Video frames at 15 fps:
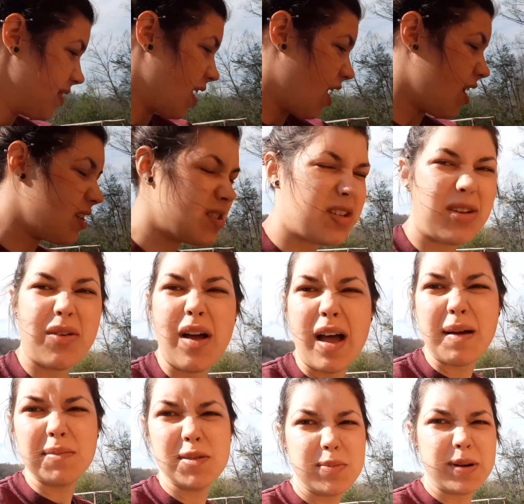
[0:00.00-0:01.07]
Also,
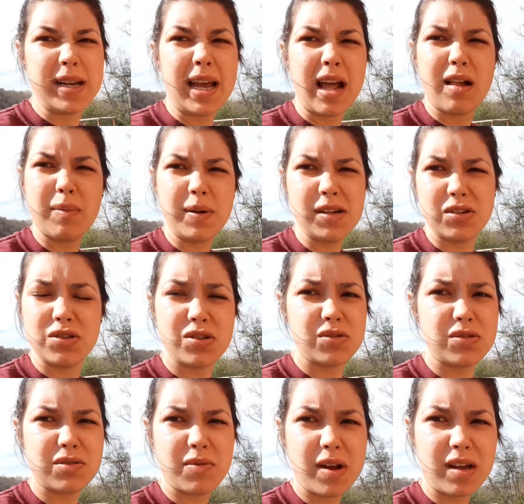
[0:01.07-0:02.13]
I'm spraying jalapeno
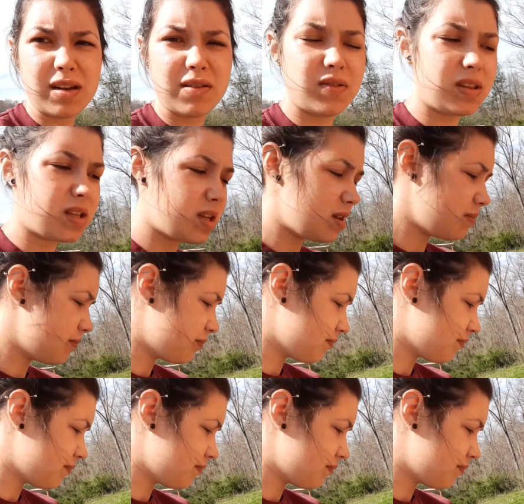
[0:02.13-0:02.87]
juice around everything.